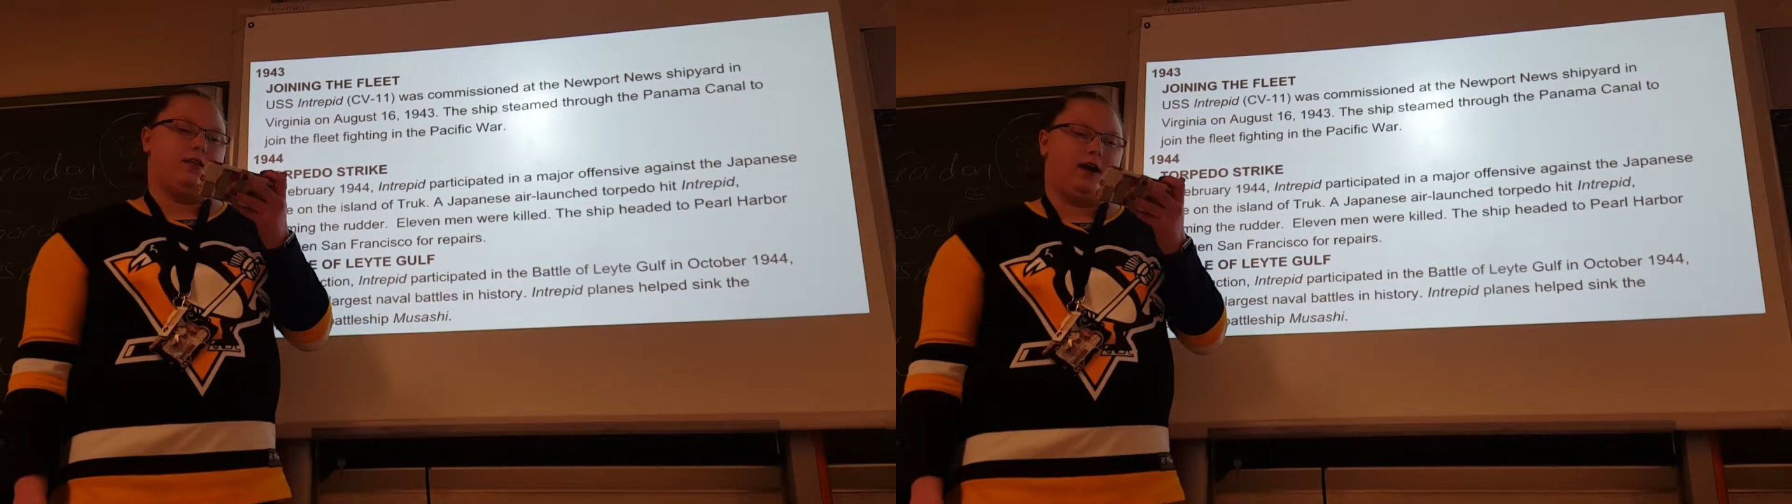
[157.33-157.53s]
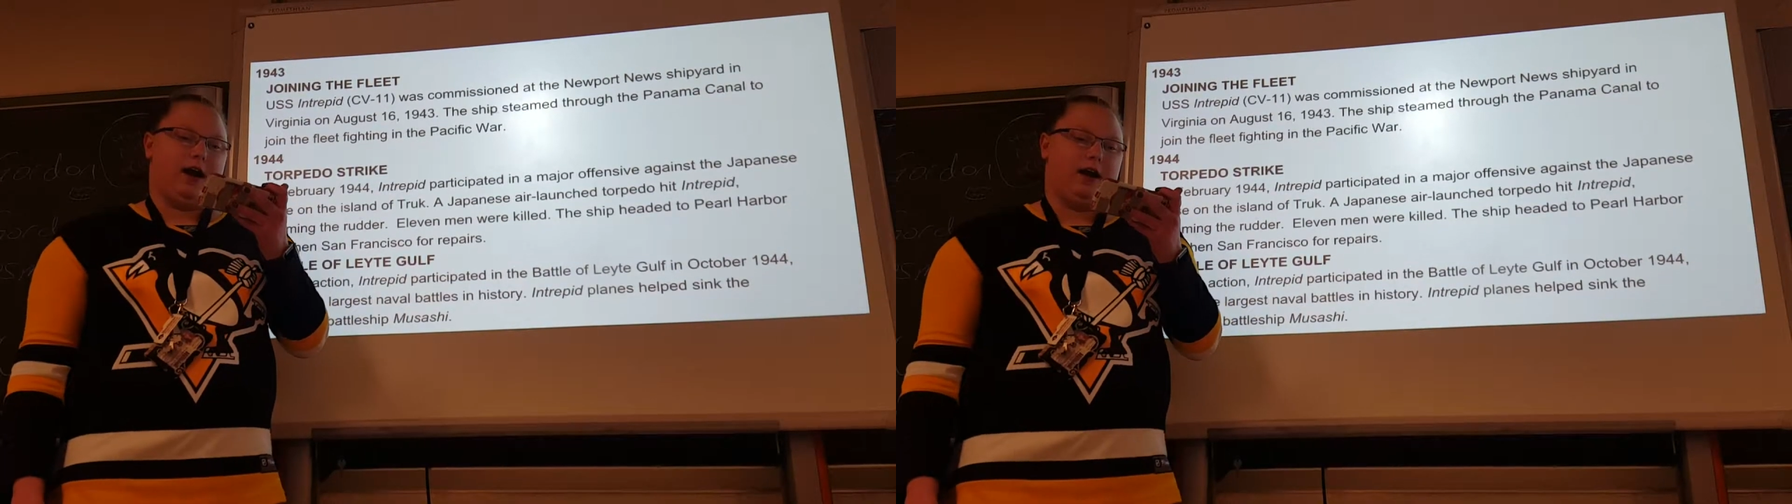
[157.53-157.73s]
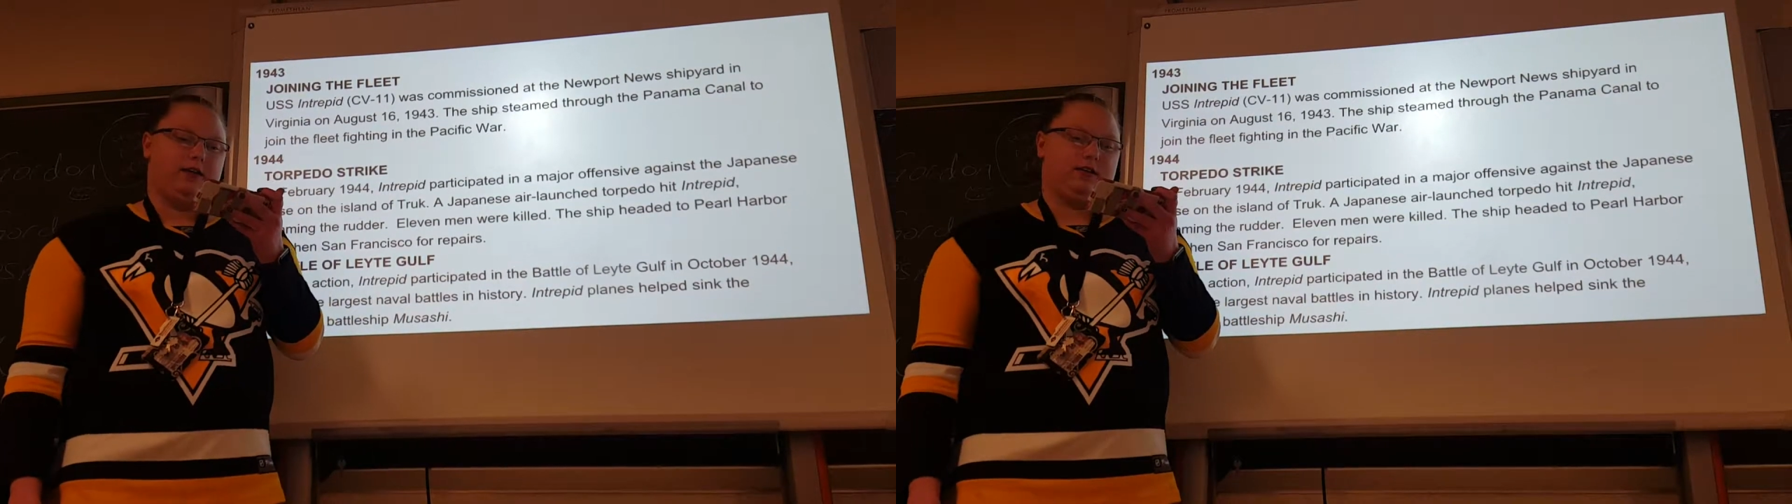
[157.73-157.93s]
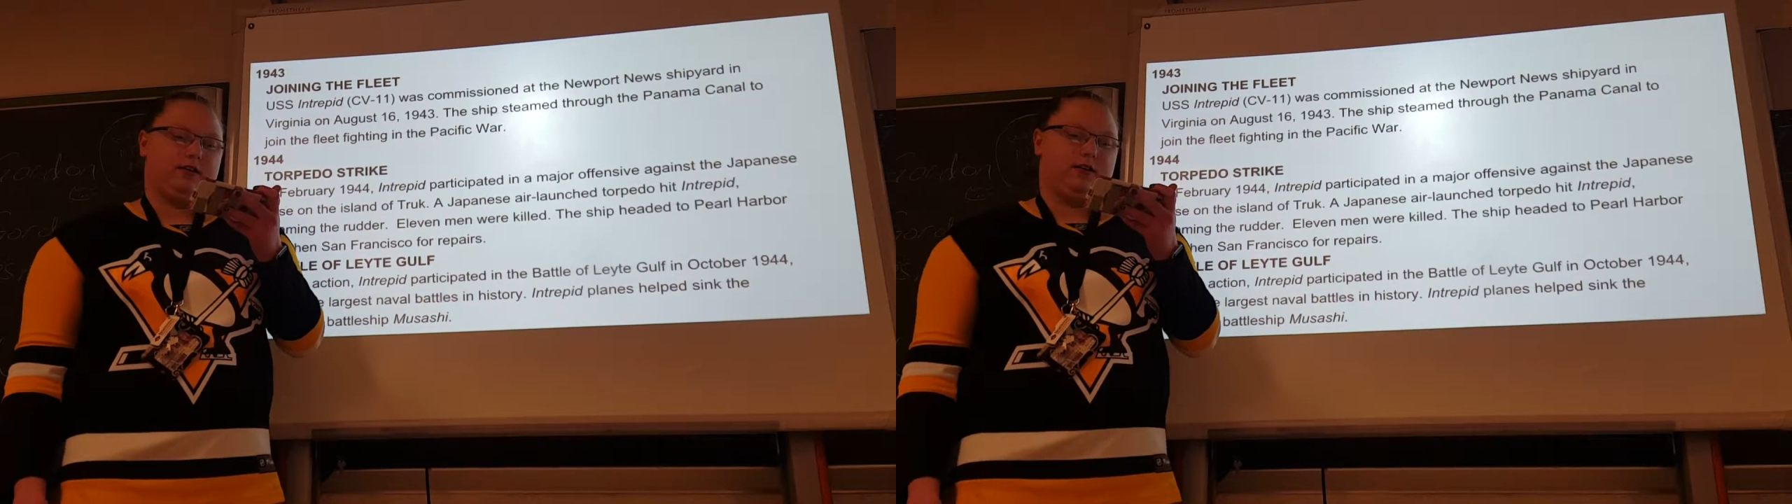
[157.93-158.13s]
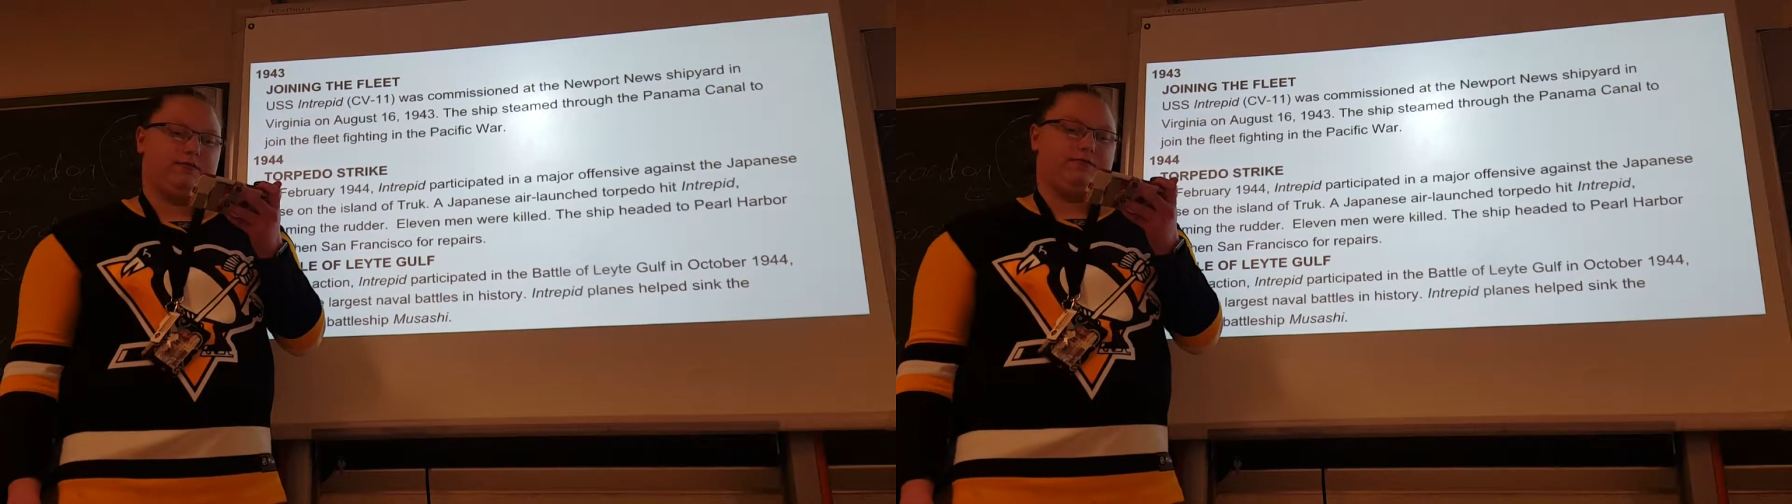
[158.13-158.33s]
the
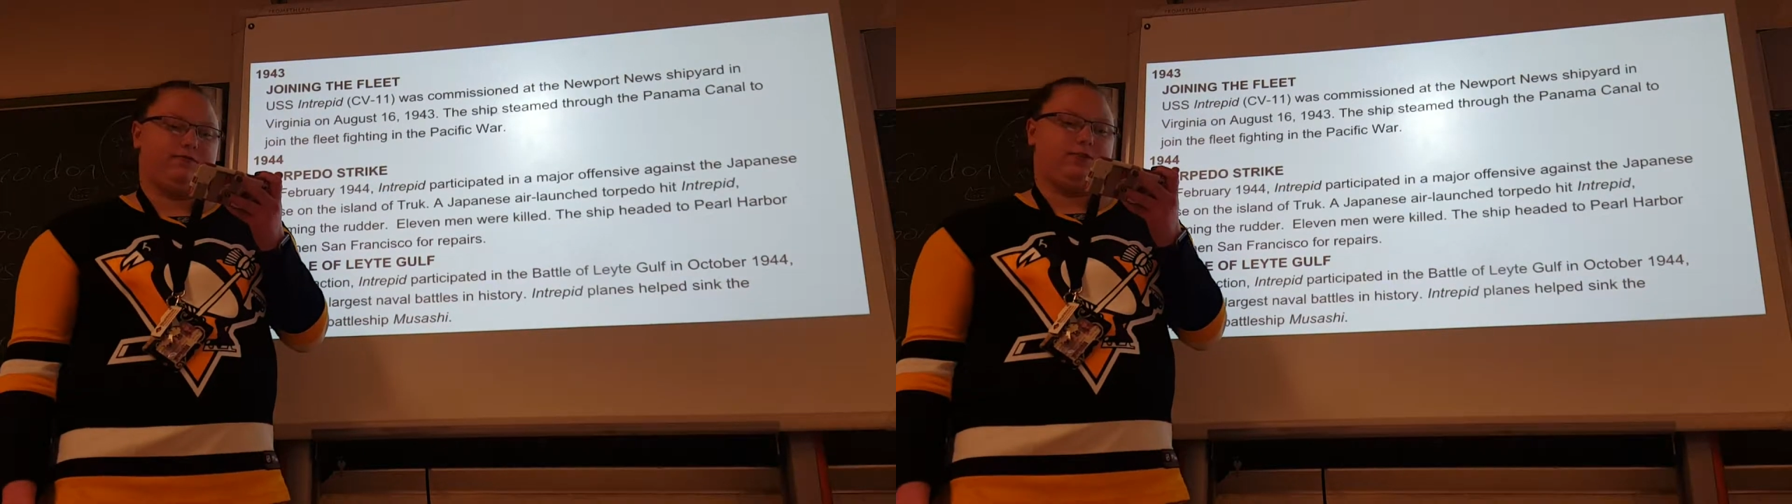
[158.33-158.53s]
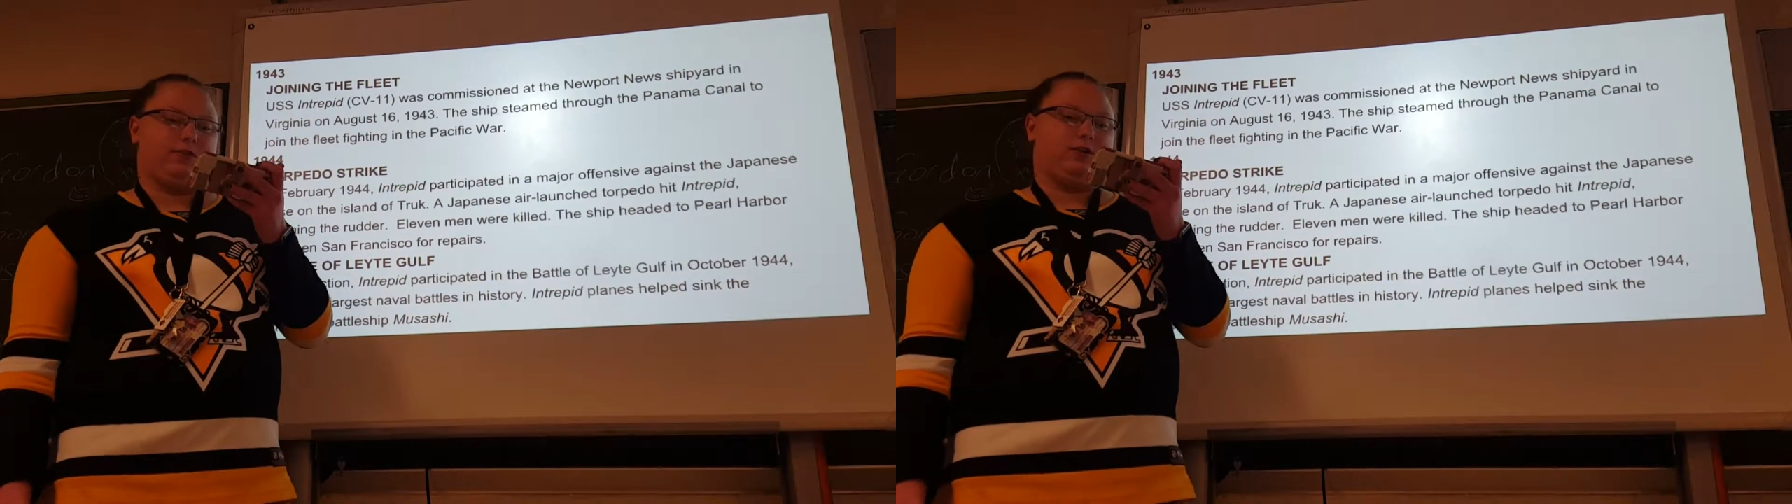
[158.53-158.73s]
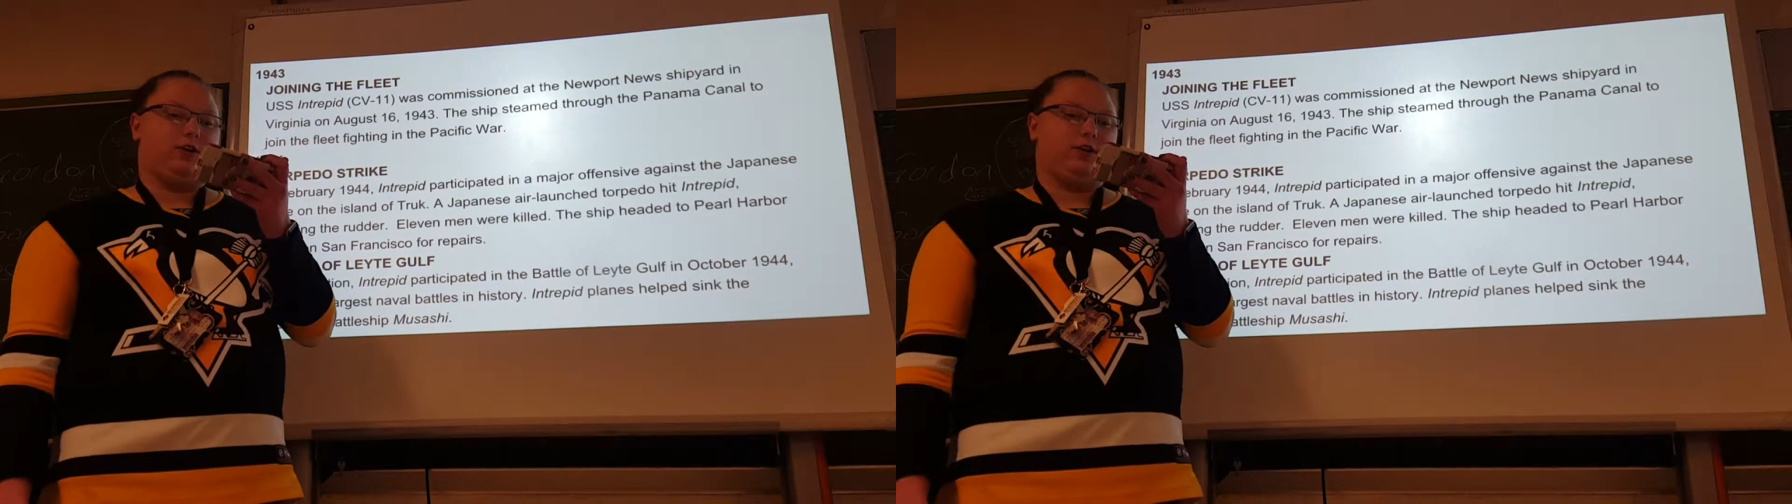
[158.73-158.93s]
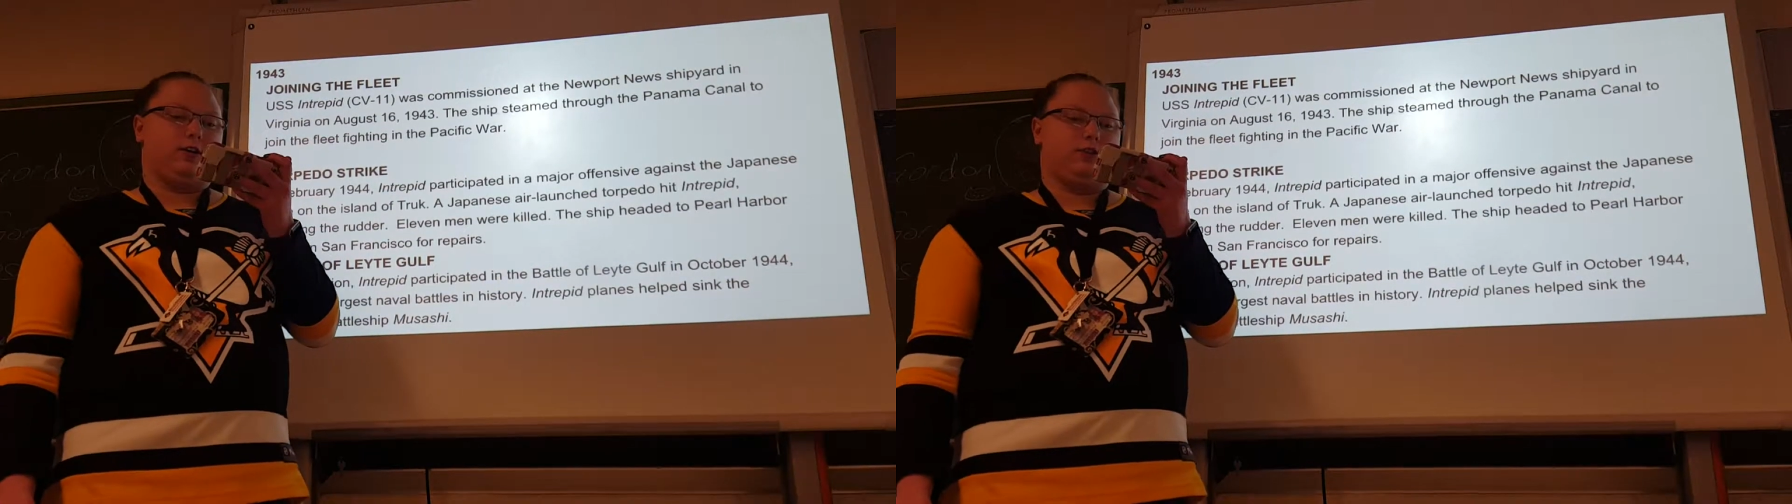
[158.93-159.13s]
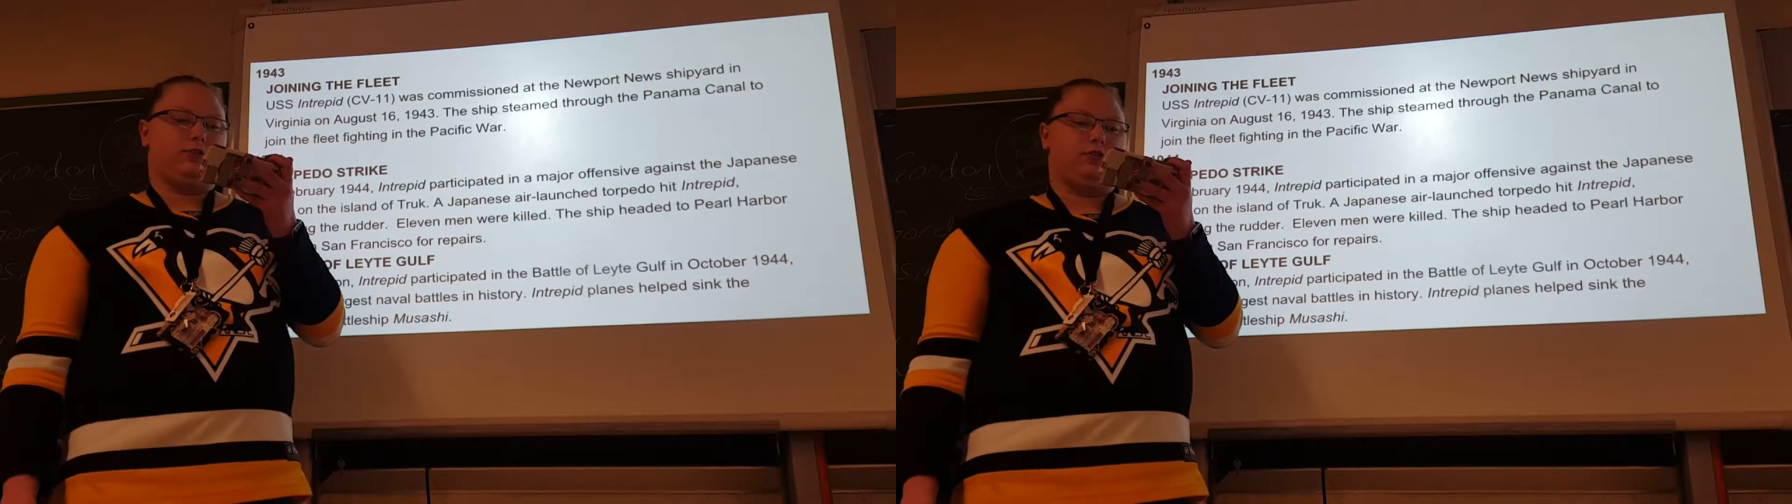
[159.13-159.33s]
island of
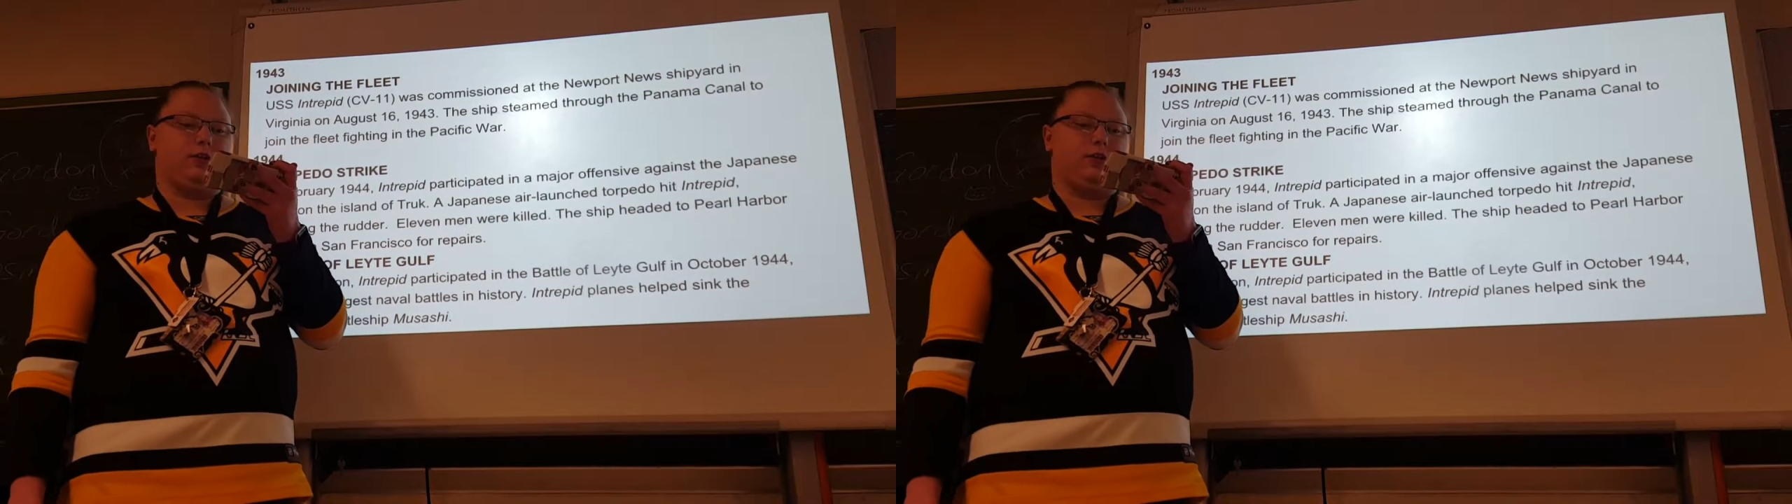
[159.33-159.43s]
Turk.